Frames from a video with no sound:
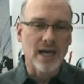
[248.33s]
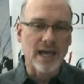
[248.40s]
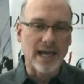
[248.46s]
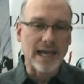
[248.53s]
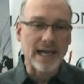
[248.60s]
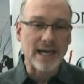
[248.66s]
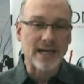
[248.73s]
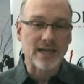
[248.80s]

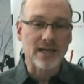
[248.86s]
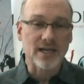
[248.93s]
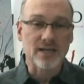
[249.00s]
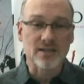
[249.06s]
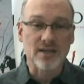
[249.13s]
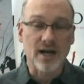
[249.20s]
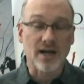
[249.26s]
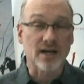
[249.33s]
And
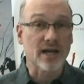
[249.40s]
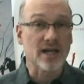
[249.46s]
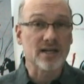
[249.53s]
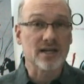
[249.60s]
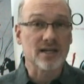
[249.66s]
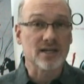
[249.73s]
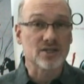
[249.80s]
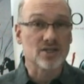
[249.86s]
it's got an
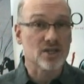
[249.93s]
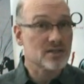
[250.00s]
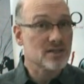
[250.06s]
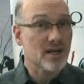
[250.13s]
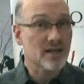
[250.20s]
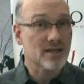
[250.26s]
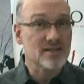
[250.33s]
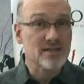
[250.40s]
ending just
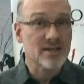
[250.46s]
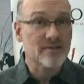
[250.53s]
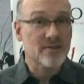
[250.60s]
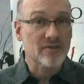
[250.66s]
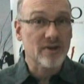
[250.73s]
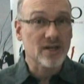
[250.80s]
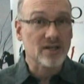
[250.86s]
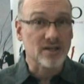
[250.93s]
like The
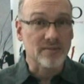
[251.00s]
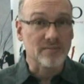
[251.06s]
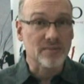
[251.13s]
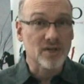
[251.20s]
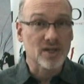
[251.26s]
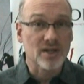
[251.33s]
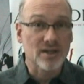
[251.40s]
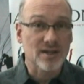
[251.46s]
Seventh Victim
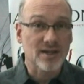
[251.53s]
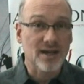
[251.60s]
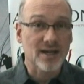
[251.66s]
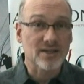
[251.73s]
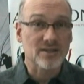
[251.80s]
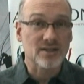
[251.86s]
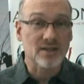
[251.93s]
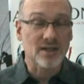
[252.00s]

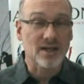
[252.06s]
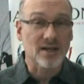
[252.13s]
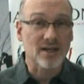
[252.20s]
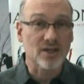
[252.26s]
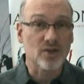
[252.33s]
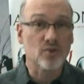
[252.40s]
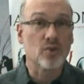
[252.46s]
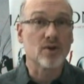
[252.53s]
that uh,
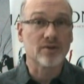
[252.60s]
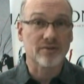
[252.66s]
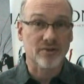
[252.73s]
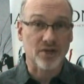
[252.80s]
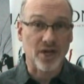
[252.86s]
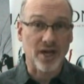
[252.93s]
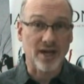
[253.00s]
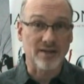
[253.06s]
you won't
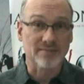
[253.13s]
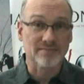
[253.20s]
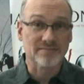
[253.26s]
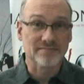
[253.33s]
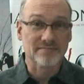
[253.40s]
forget.